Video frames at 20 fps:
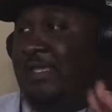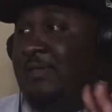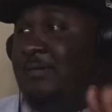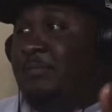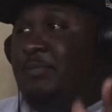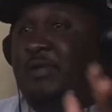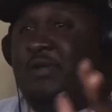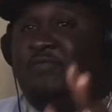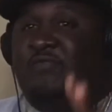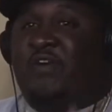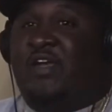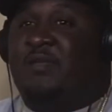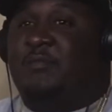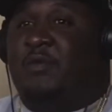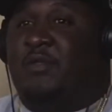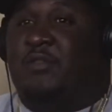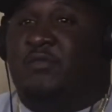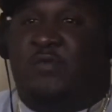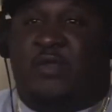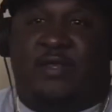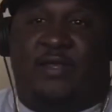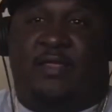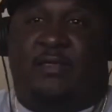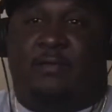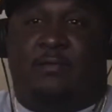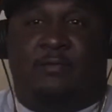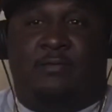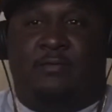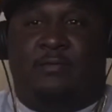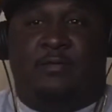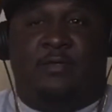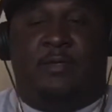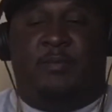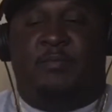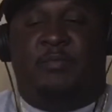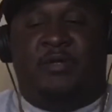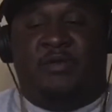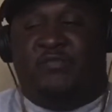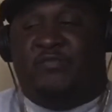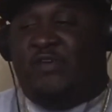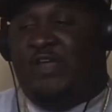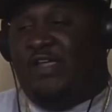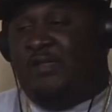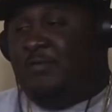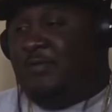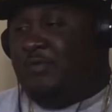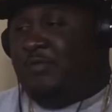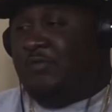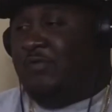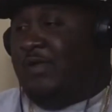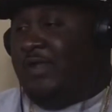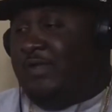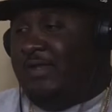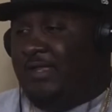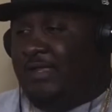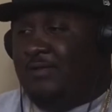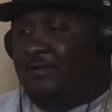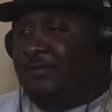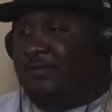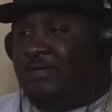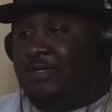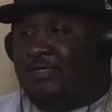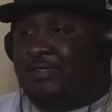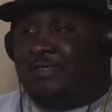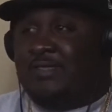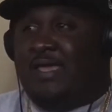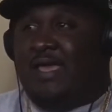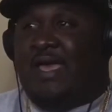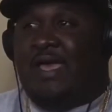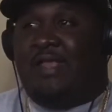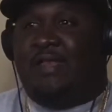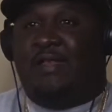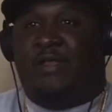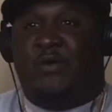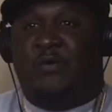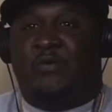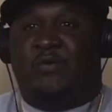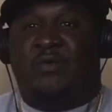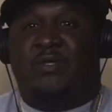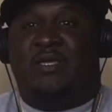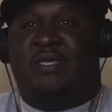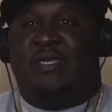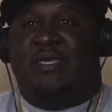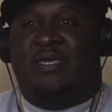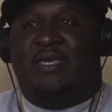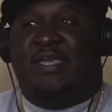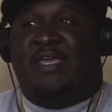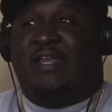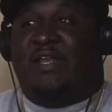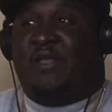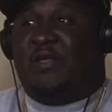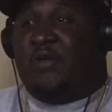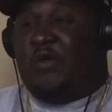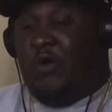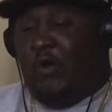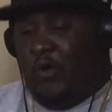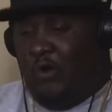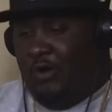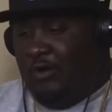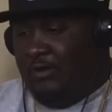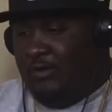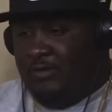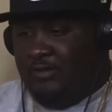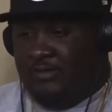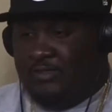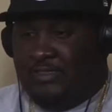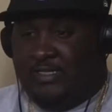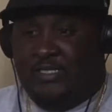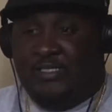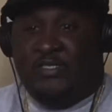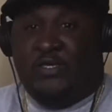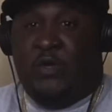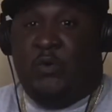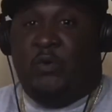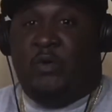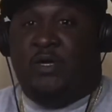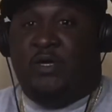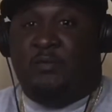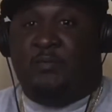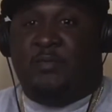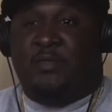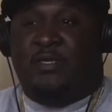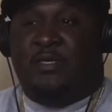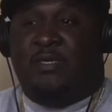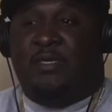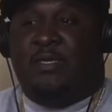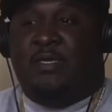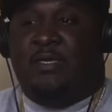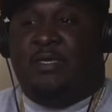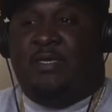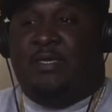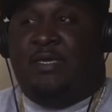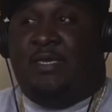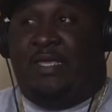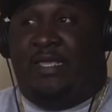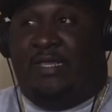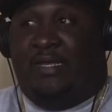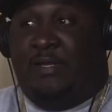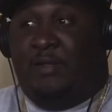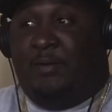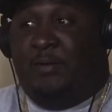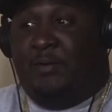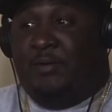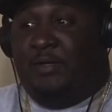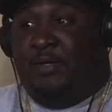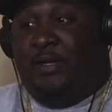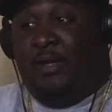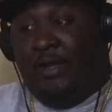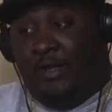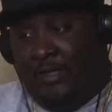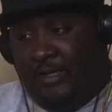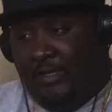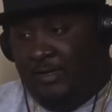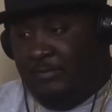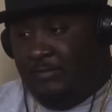put a fire emoji right now. Put a fire emoji right now, cause I know in a car, this go up. In a club,